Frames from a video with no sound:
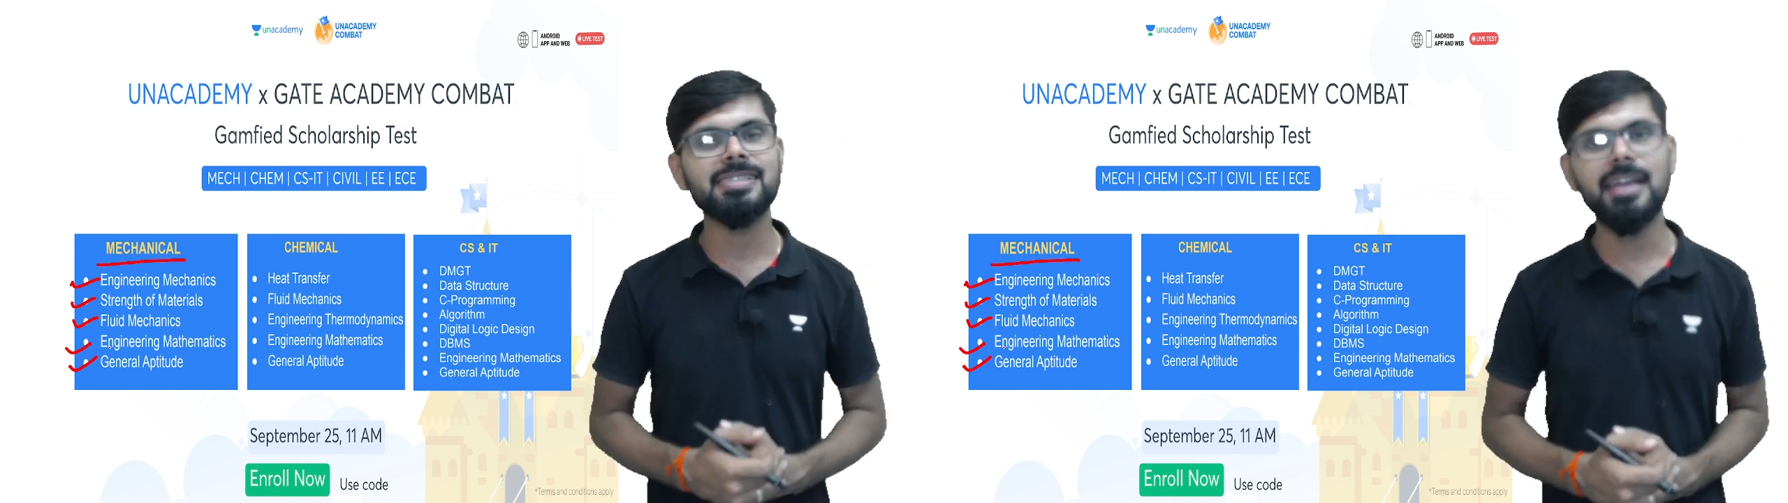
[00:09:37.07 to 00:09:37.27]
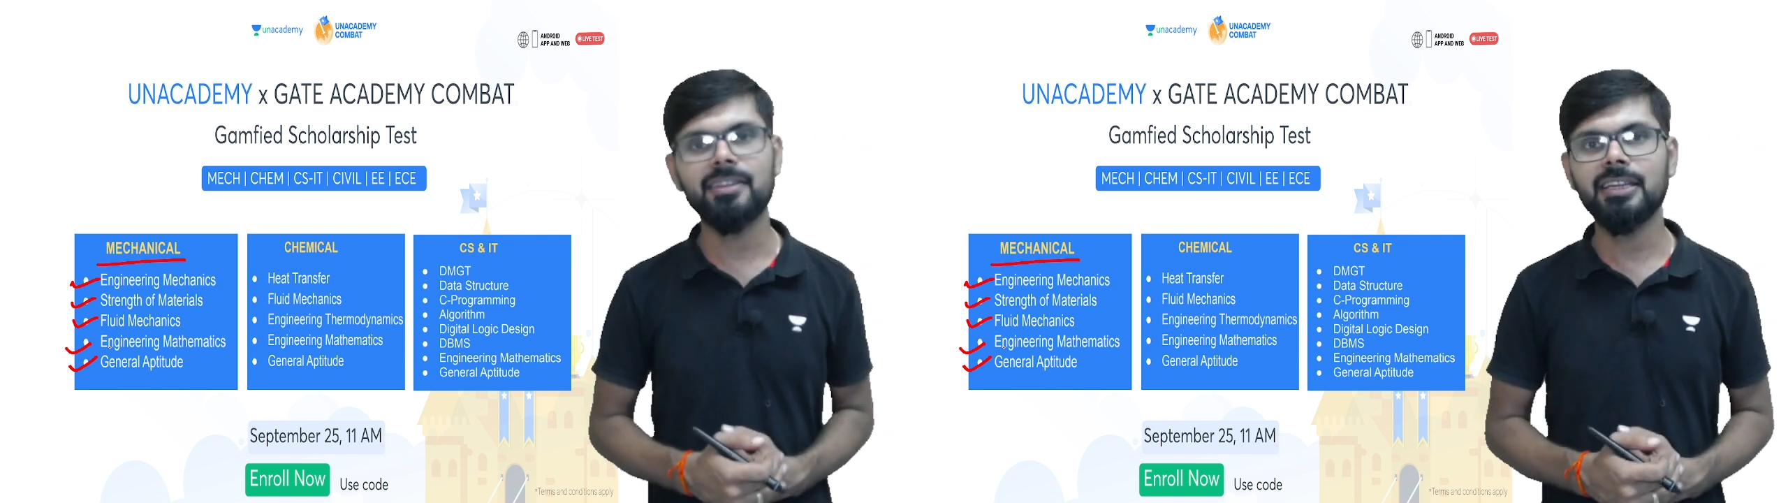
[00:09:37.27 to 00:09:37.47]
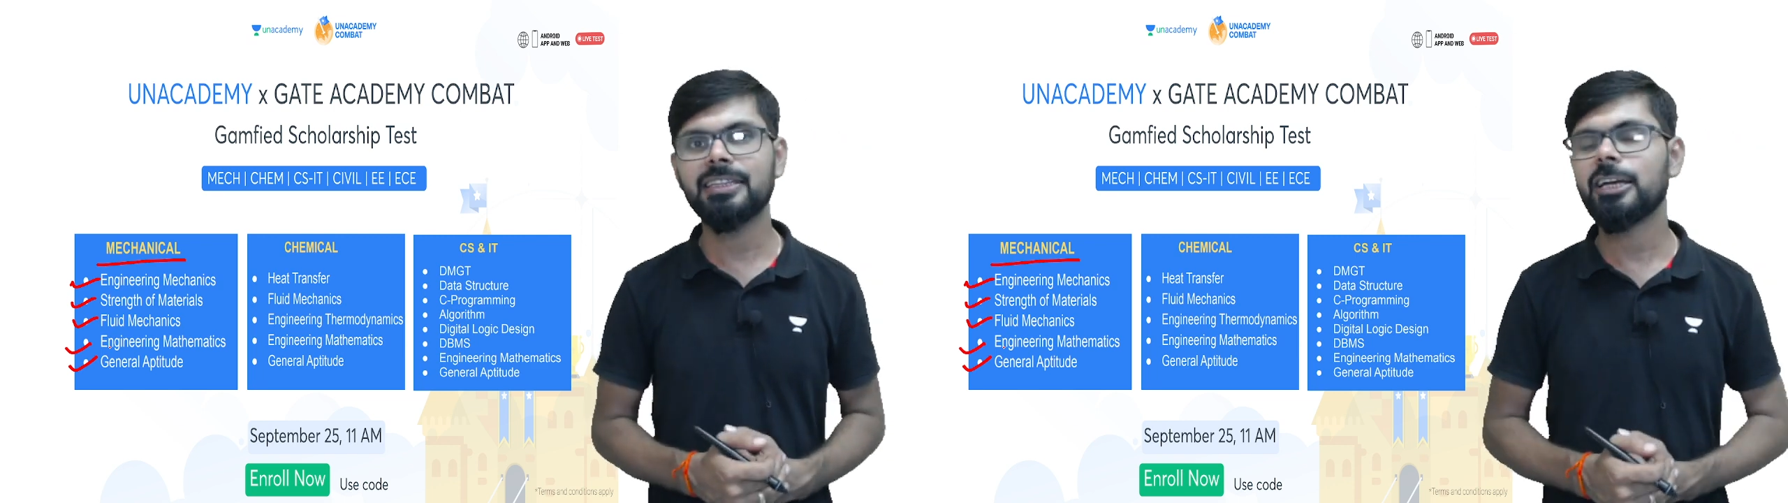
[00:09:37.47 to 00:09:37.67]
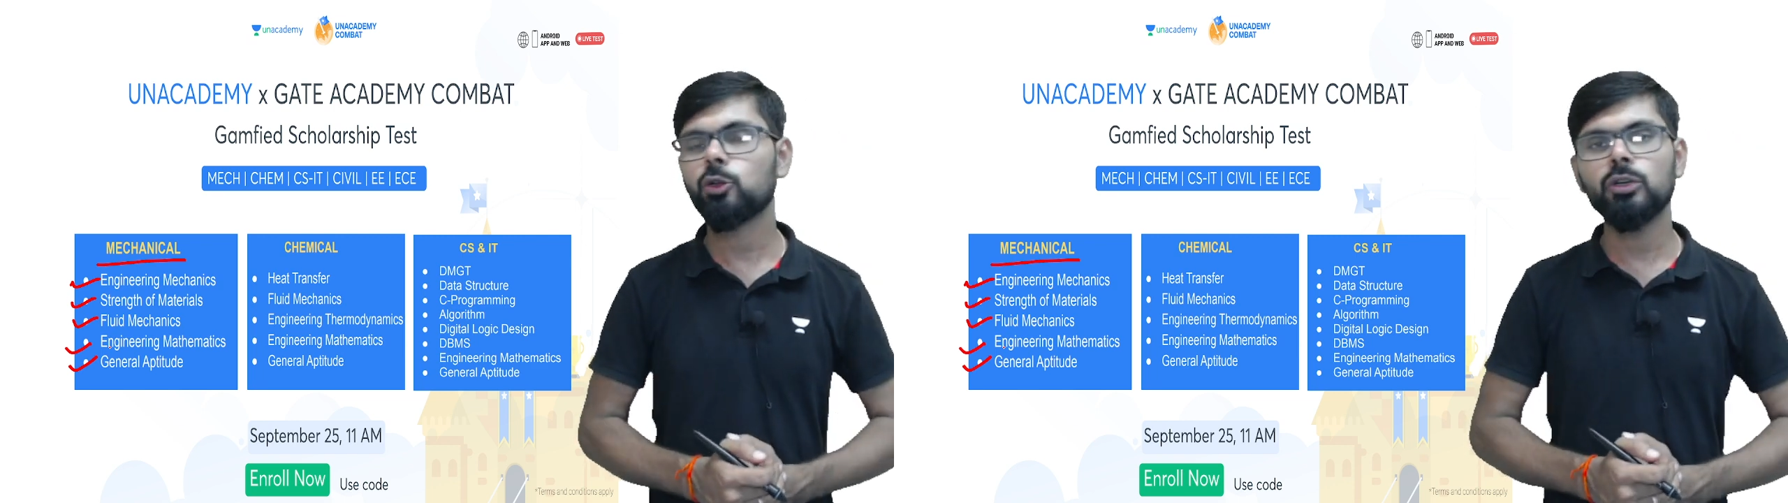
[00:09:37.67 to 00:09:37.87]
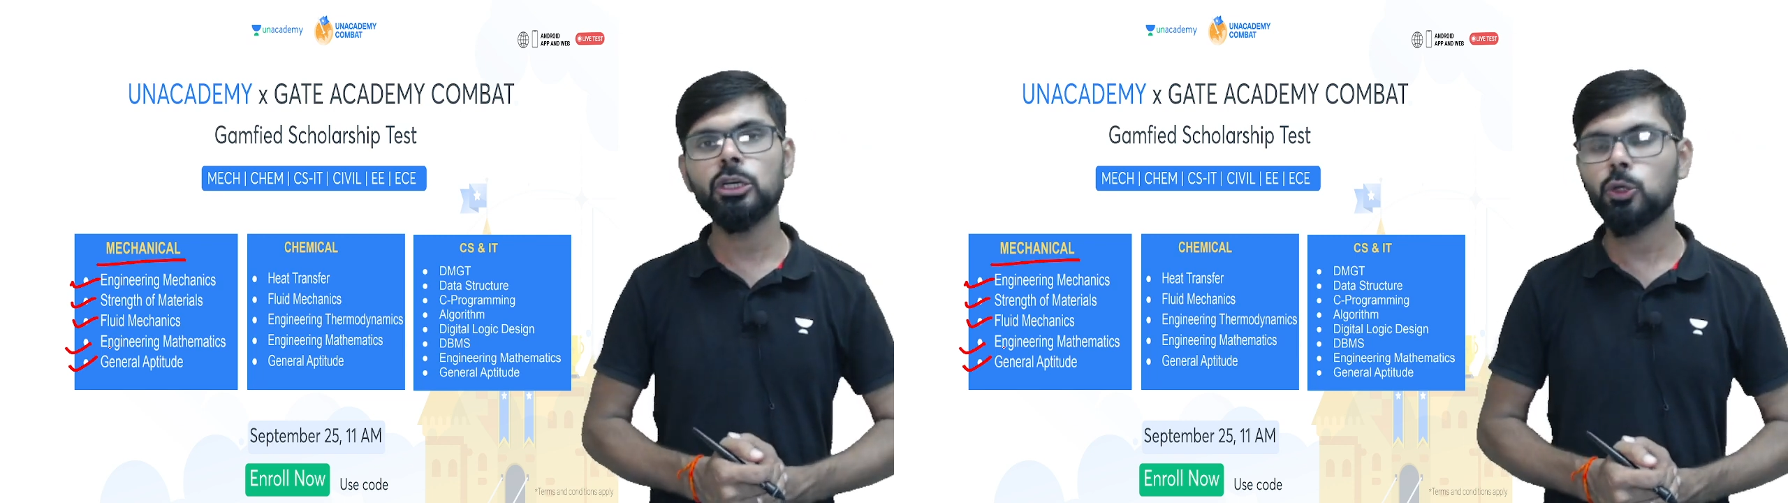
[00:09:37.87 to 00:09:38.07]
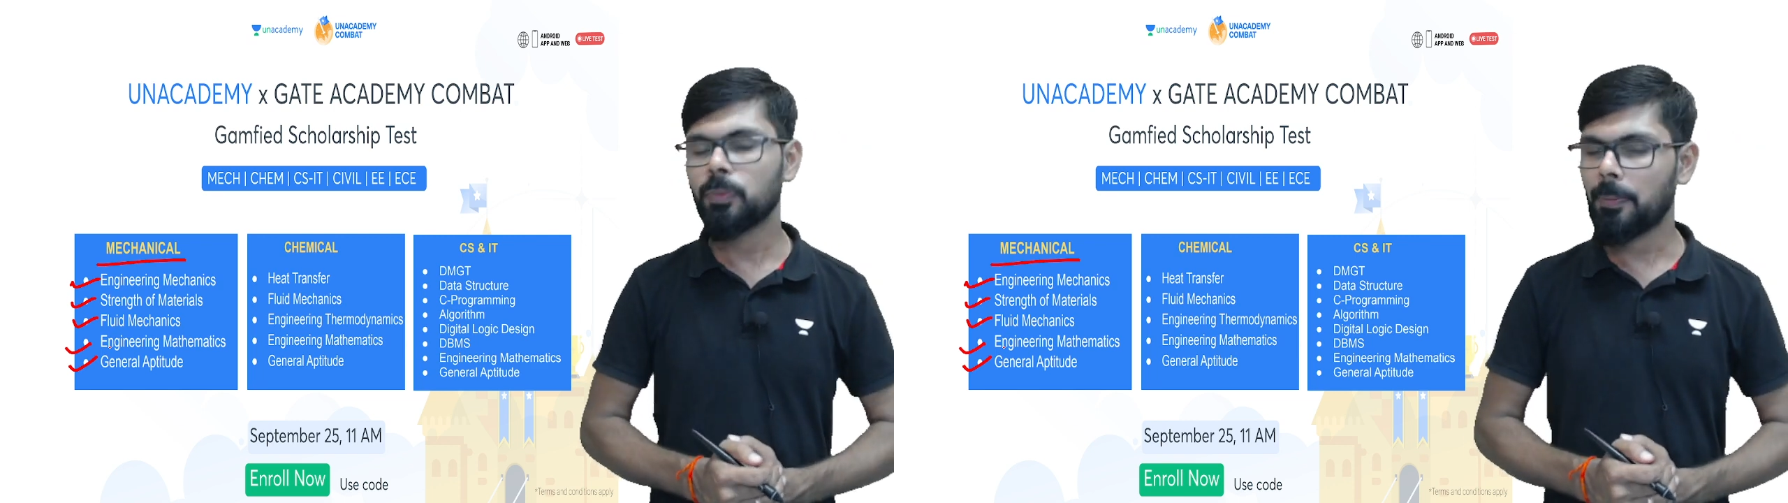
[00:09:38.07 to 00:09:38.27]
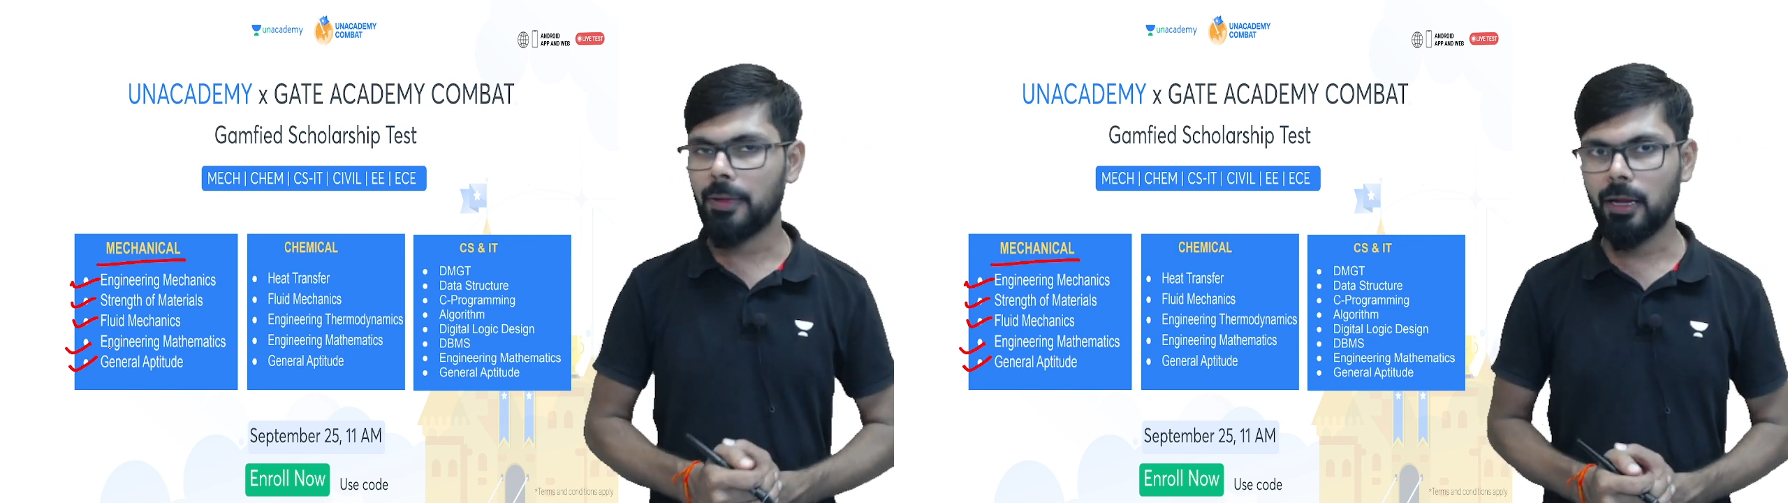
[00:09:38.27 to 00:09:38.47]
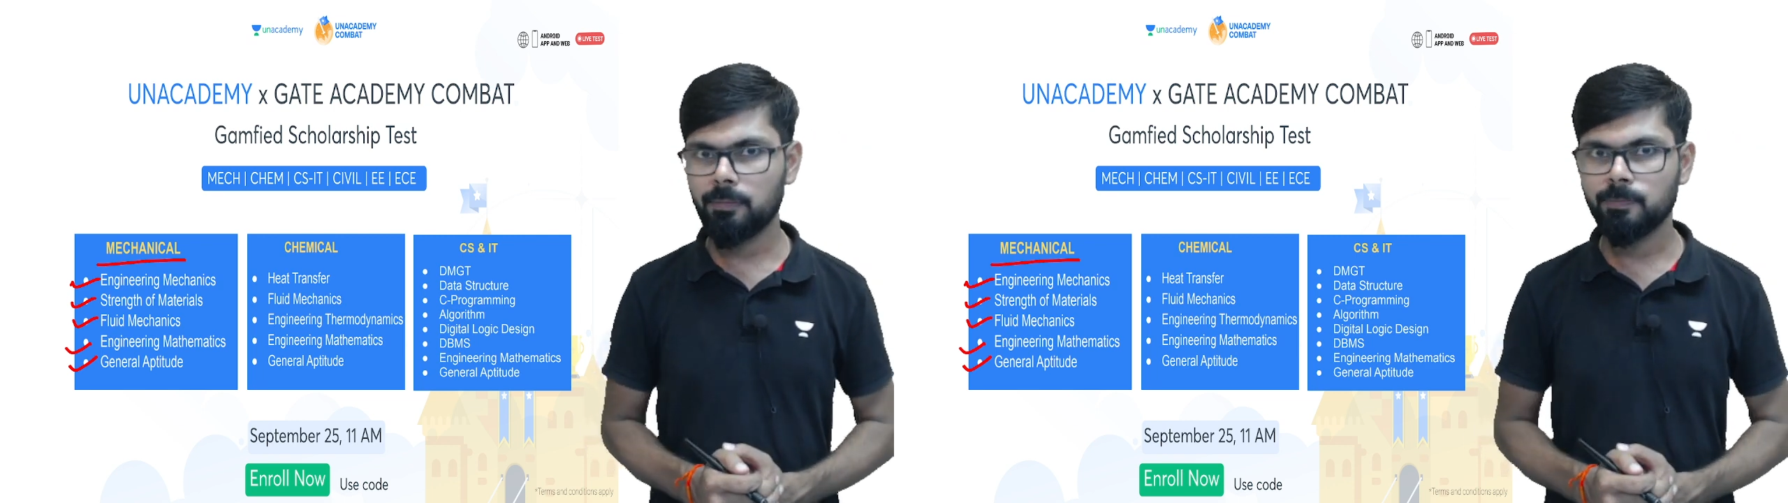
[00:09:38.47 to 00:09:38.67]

are there that you need to prepare,